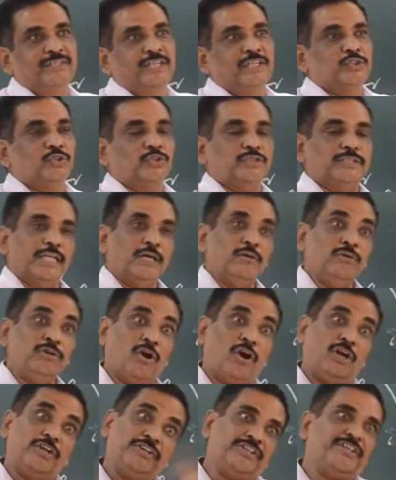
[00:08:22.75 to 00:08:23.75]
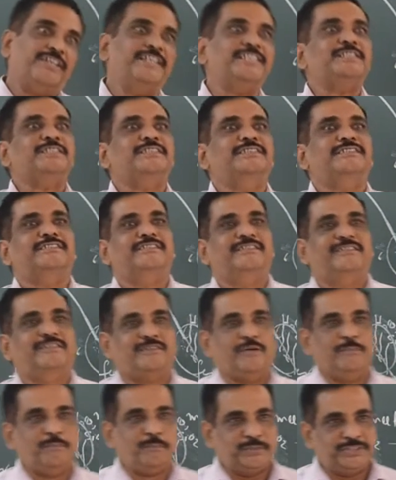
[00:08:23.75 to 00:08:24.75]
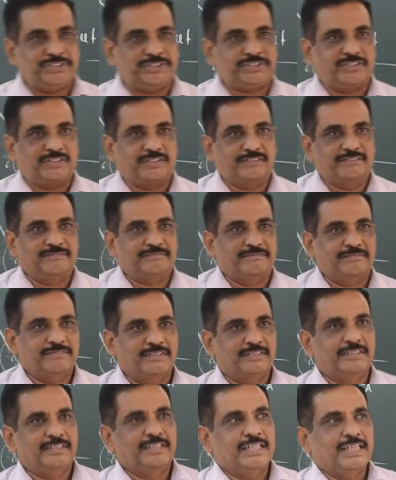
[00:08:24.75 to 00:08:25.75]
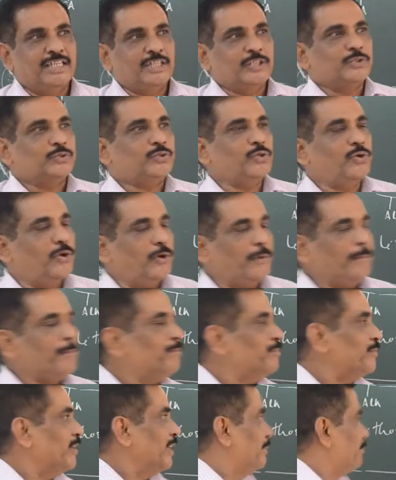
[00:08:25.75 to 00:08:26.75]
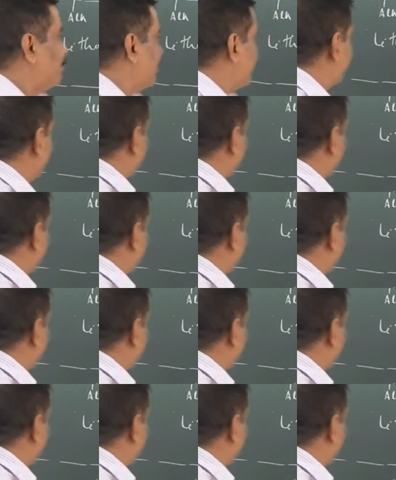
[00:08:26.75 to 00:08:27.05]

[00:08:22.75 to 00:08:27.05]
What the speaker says: So they will alter its composition. So, but if